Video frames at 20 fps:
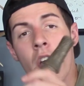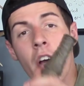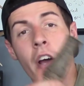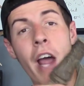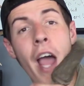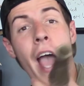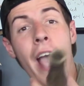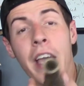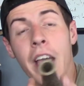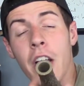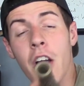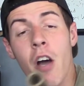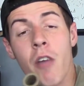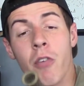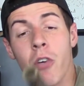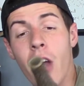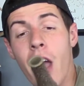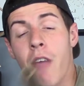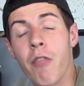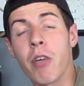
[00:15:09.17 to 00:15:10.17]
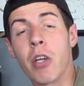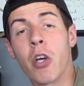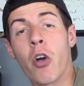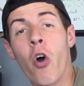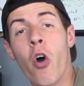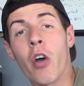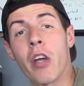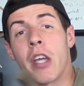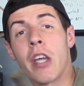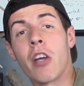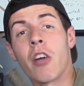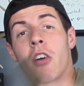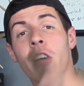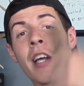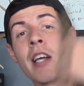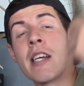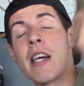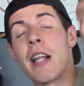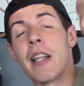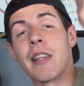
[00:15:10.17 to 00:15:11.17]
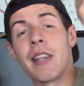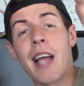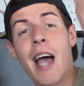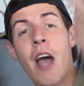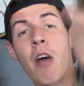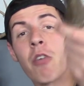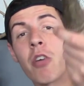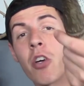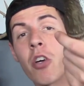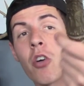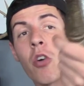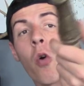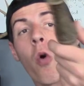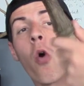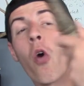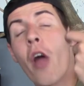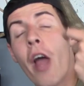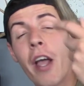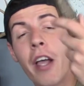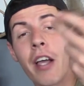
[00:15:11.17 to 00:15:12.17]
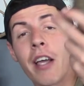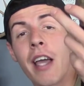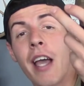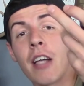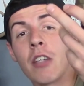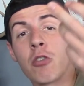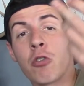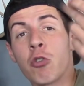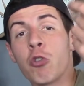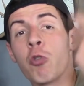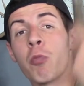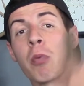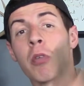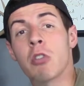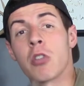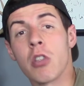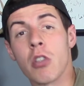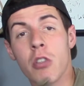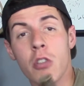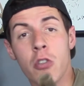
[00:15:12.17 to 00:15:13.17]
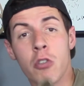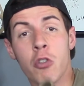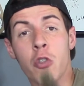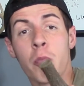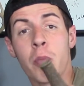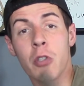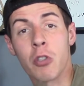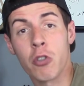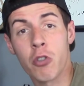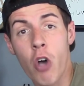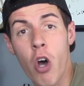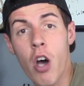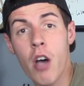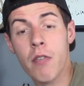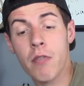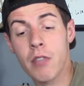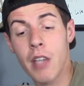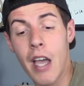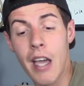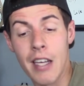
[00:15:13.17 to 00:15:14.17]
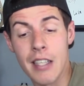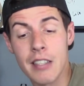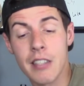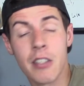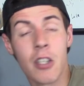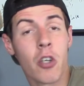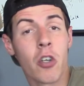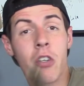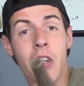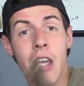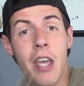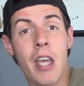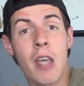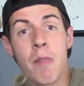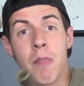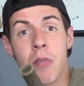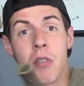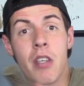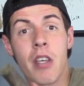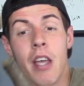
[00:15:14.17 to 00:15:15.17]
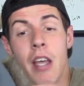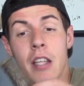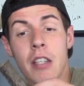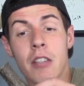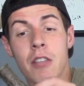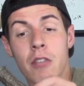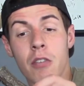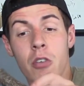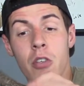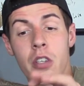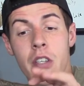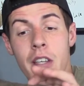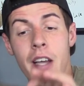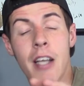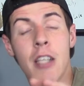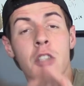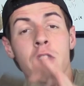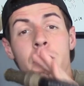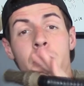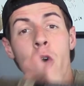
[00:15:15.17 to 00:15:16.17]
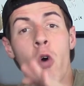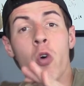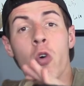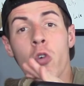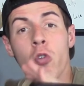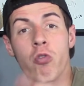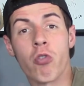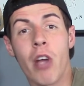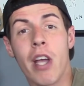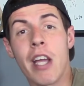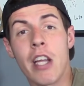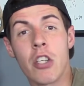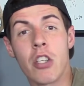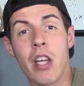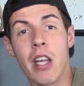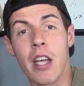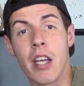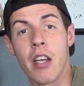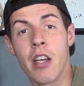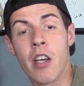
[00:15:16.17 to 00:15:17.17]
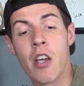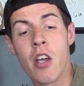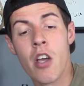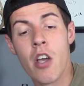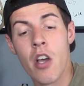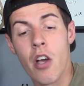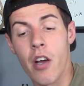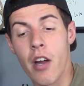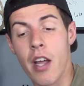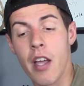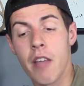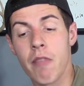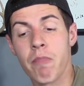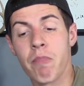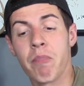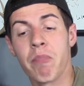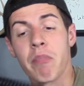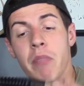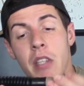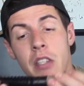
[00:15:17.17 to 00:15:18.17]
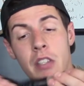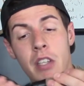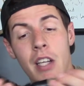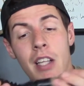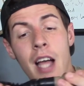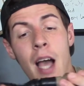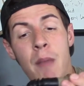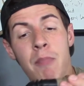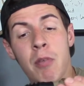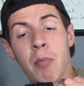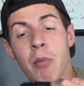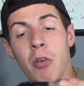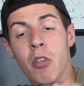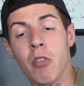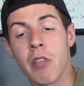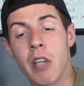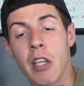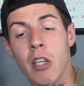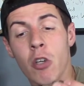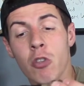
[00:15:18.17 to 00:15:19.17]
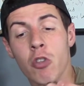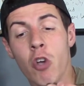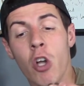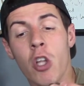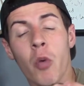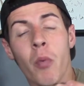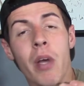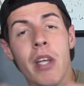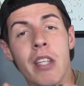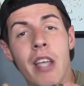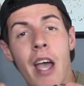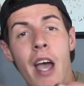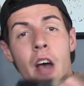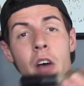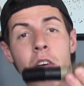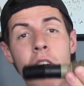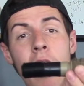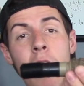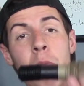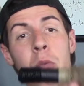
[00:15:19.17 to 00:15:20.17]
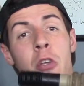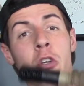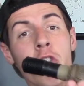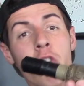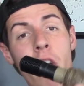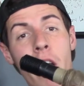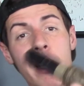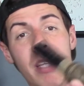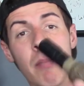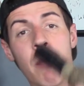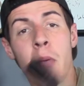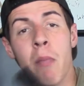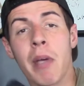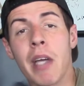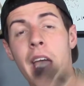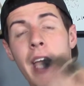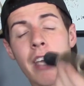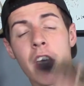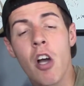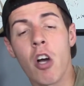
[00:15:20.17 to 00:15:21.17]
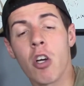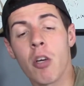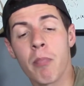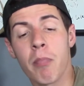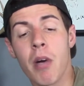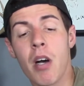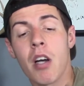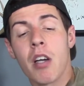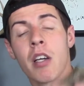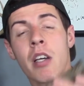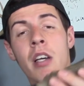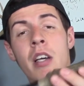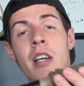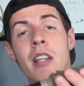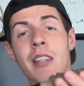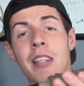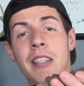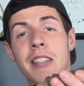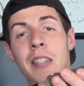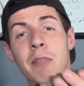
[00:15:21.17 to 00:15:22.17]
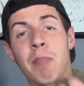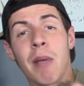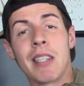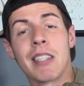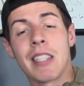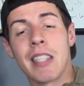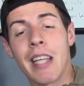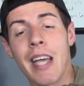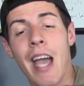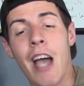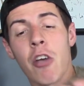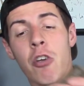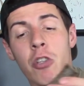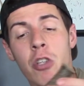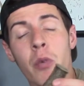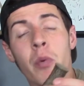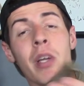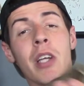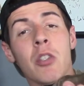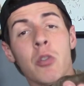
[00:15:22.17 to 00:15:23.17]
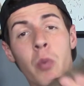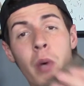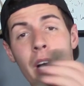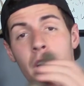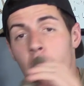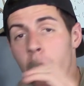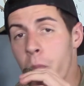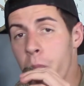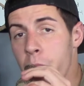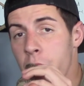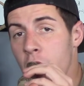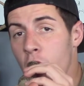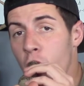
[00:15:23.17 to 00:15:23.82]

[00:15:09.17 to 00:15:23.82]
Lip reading: right, I can cover every call here louder, or I could get super soft, and it still keeps its nice vocal range in it. All right, it's collapsible. It goes all the way down, and when you're trying to mimic a younger buck, this is basically how you do it as well.